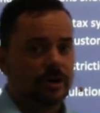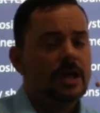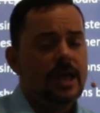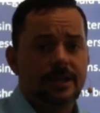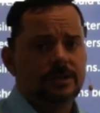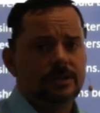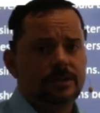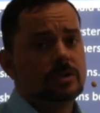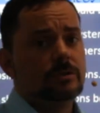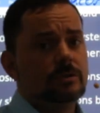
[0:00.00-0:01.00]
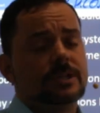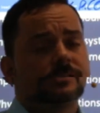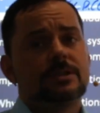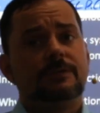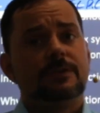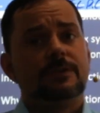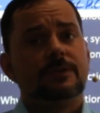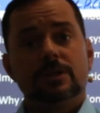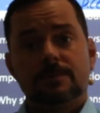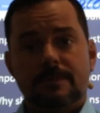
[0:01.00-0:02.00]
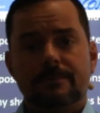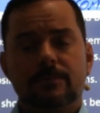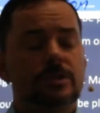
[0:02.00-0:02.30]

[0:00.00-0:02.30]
And students, viewers, members,